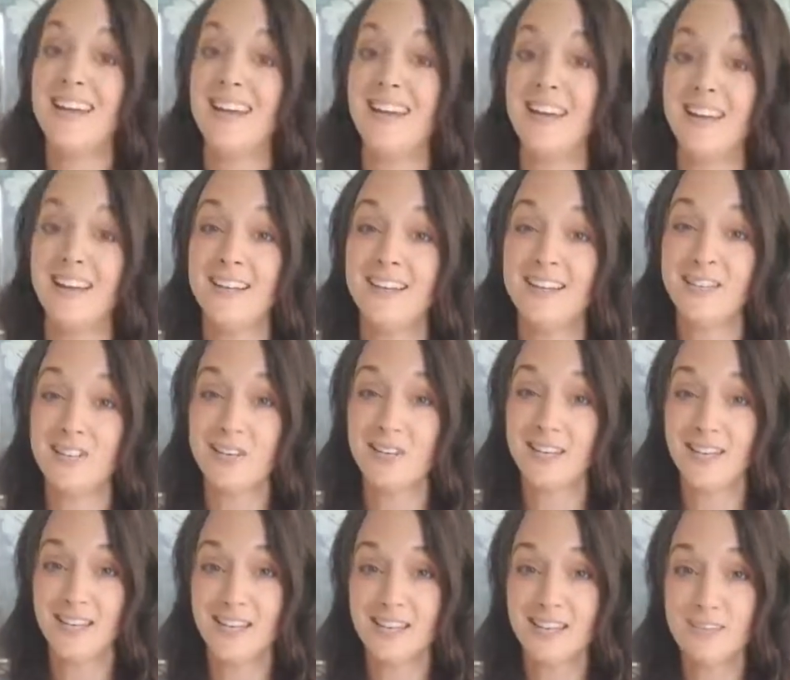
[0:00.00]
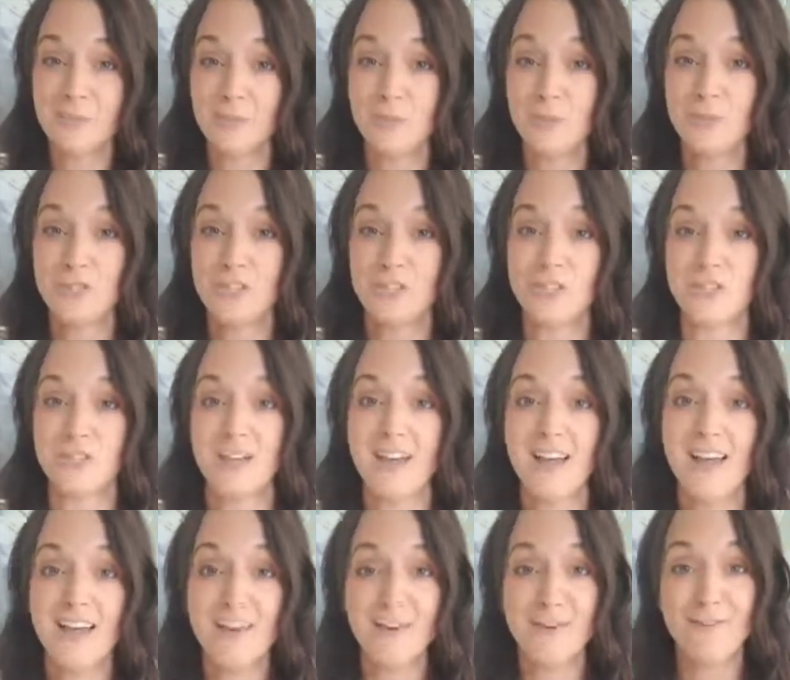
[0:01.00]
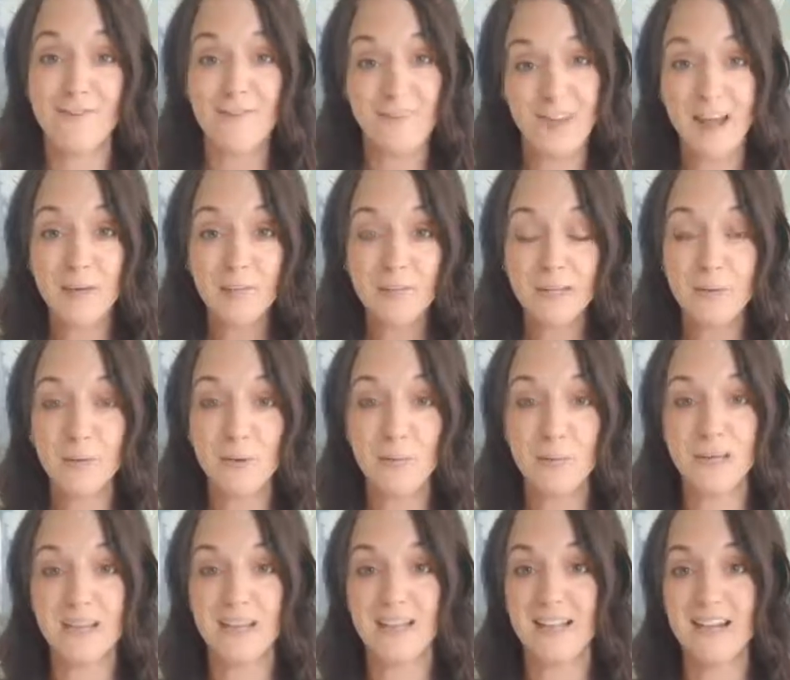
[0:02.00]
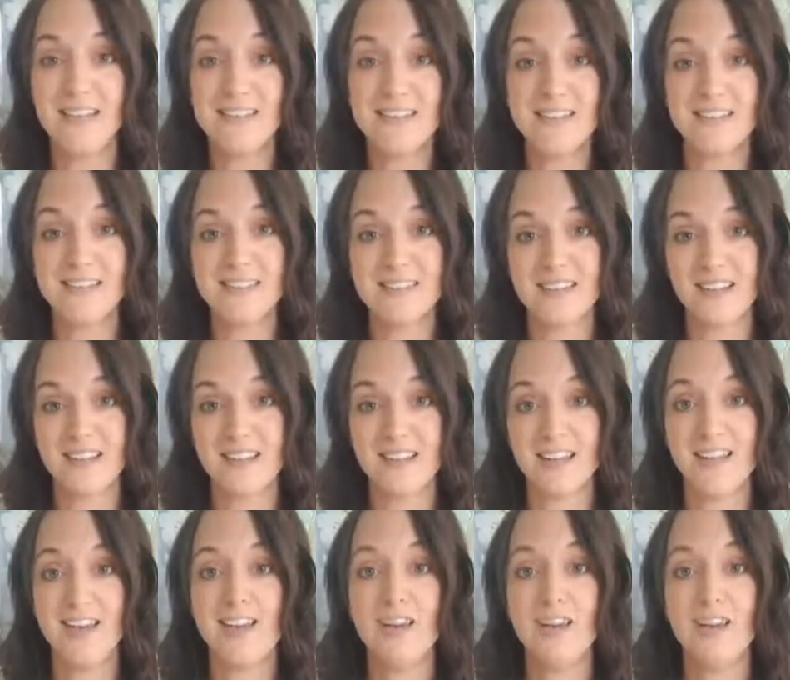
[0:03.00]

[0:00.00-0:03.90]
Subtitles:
and your kids will your family will be less sick.